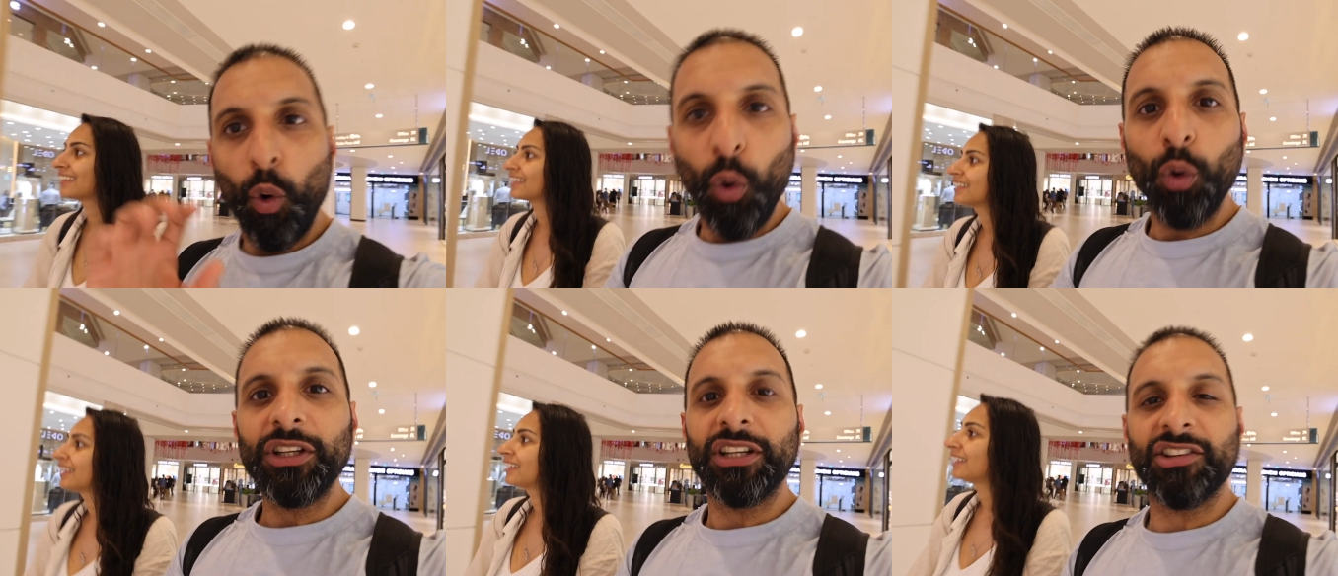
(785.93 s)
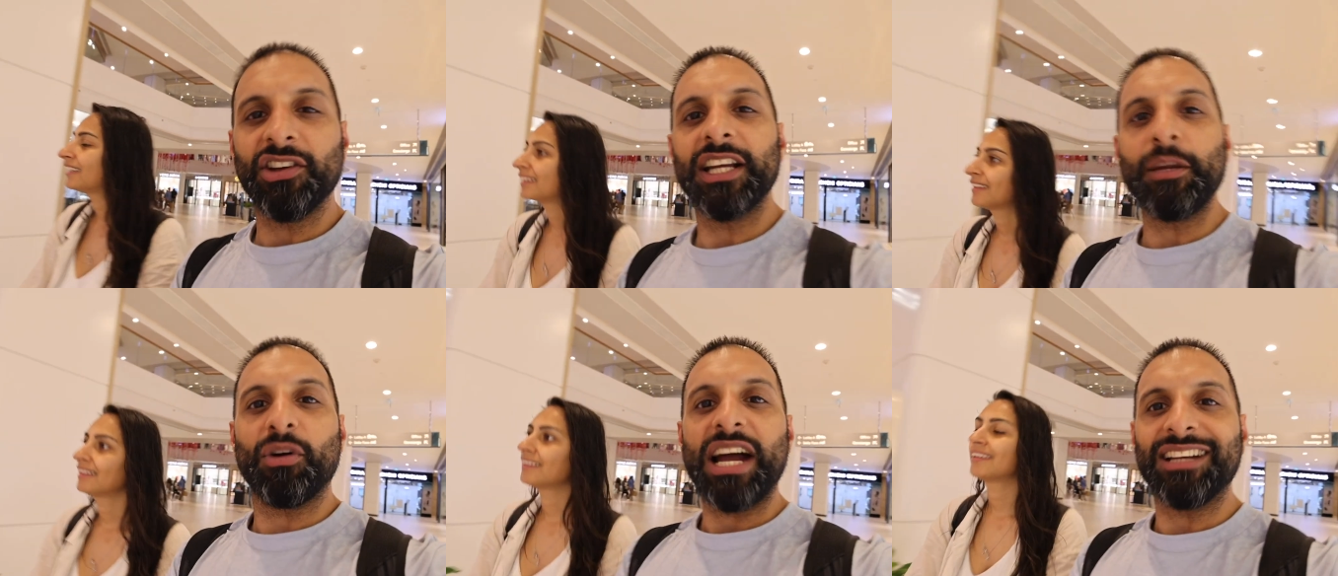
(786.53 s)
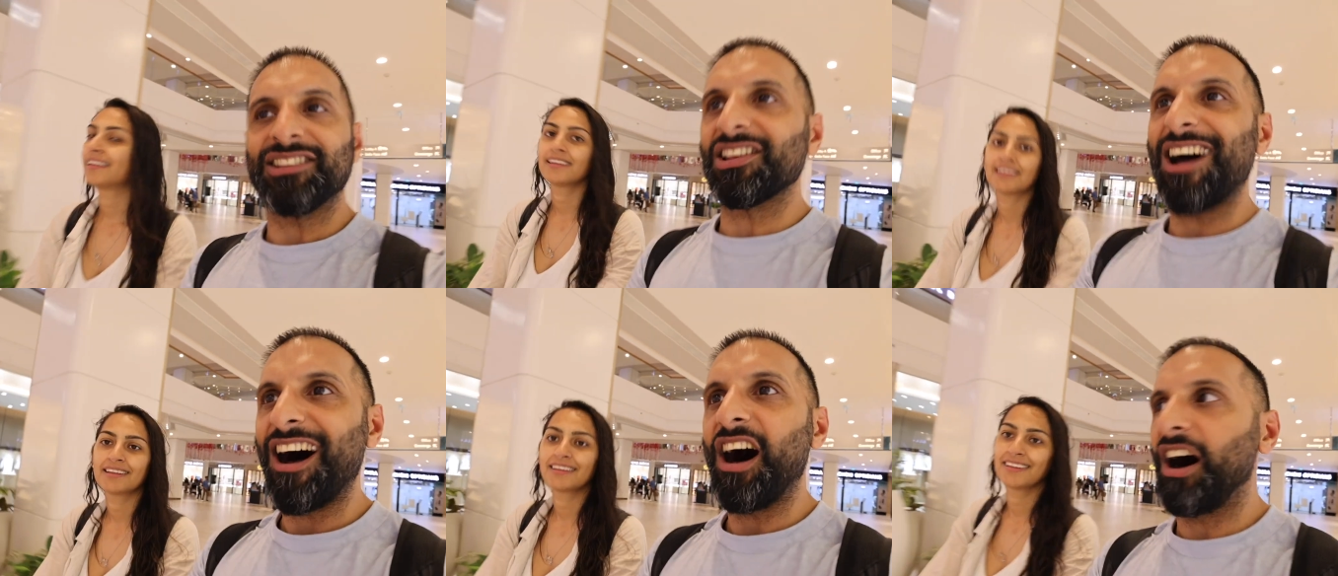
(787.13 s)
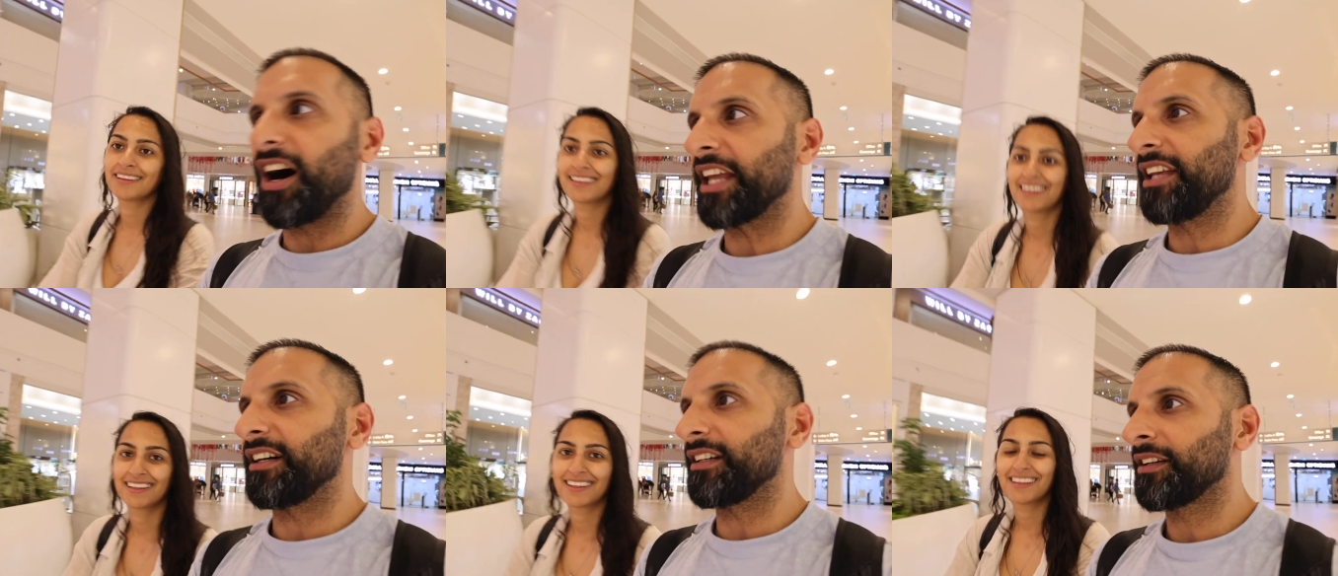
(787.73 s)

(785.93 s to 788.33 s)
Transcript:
Speaker 1: all your designer brands are here.